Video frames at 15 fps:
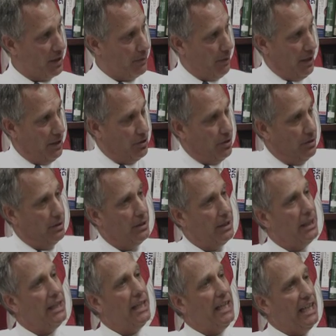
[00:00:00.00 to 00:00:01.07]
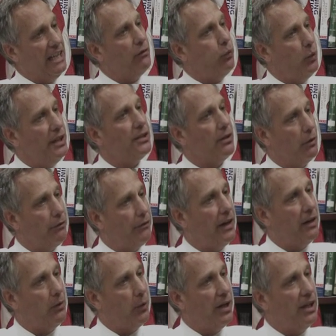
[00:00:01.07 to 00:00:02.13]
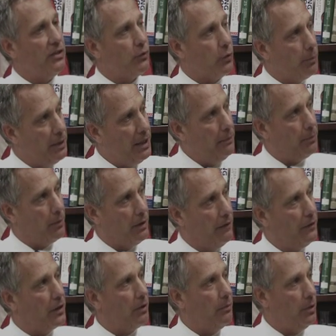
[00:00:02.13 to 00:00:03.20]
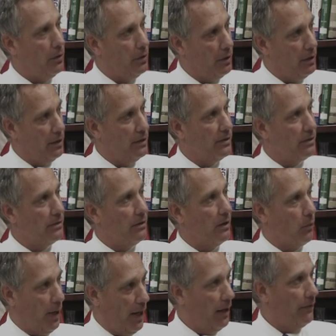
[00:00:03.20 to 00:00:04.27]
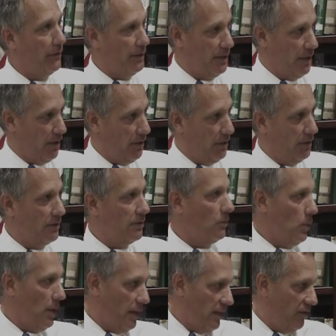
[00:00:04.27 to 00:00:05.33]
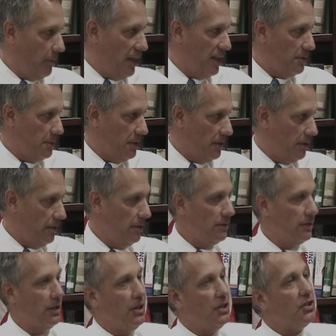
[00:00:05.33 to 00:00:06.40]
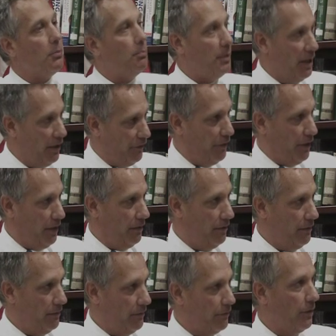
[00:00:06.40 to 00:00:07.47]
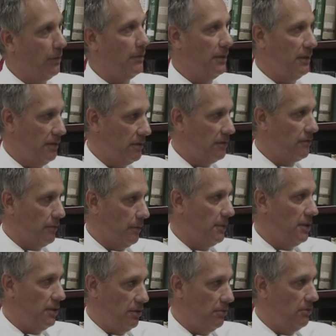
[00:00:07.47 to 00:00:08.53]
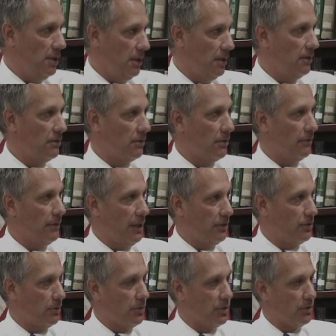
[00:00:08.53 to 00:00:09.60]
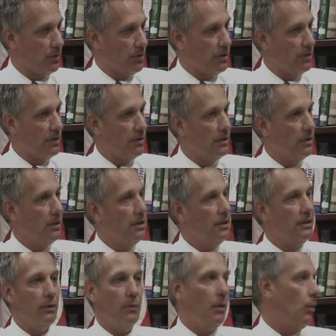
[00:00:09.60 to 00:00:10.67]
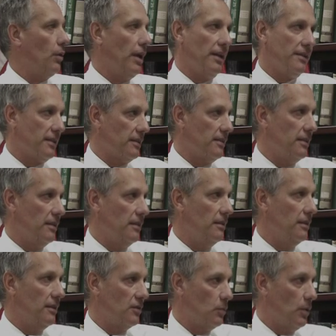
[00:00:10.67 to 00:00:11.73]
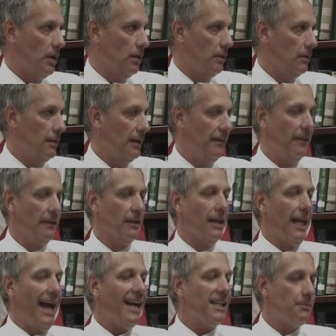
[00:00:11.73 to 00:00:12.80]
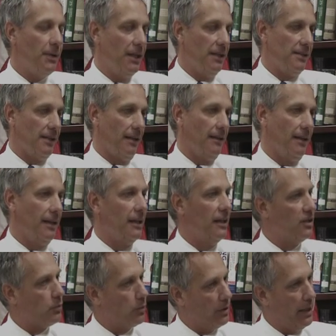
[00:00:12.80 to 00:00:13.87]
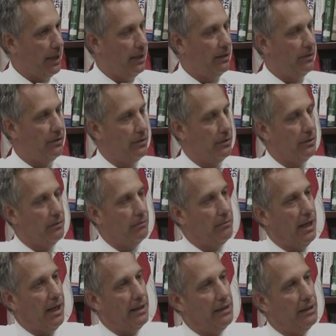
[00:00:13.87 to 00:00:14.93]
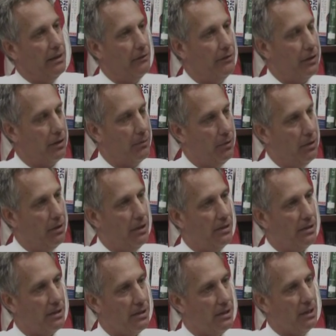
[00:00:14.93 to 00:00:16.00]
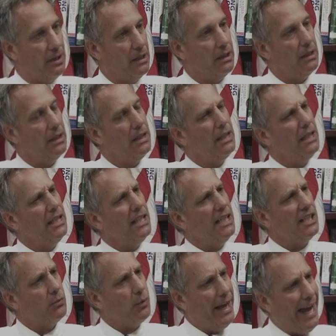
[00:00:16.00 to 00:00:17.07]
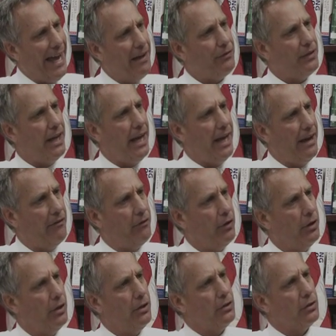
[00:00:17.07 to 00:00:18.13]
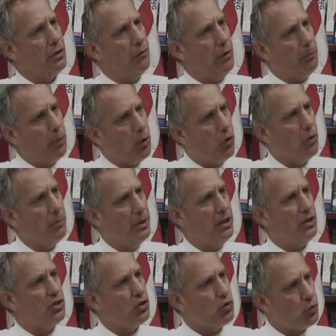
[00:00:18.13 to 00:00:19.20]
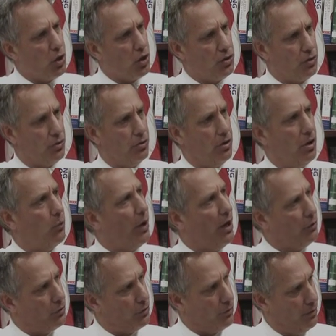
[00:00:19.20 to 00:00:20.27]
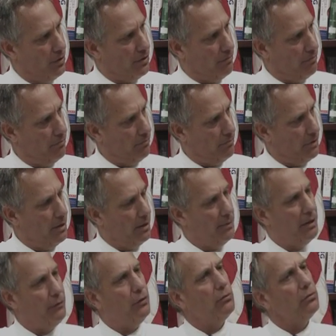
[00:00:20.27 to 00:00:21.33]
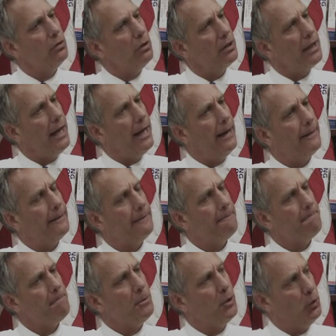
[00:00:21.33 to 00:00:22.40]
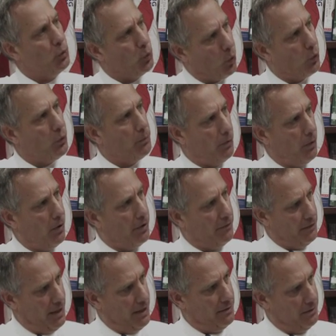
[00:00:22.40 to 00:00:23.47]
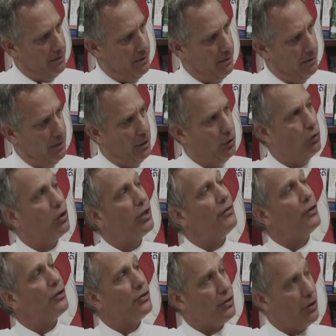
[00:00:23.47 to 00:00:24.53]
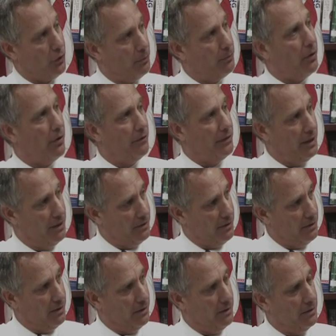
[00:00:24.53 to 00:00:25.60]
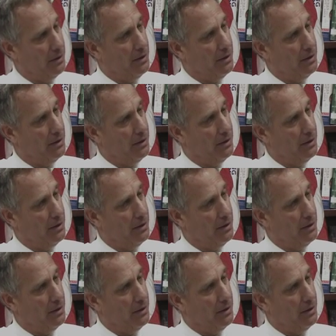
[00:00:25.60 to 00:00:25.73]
expansion, if we don't find ways for people in the communities around these areas, the wildlife management areas, to benefit from these unique sort of natural resources, then we will not succeed as well. And then the last piece, I think, and it's related to the idea of the community succeeding, is we have to have sort of a permanent structure around tourism. I mean, if you look at the northern part of Tanzania and you look at the southern part of Tanzania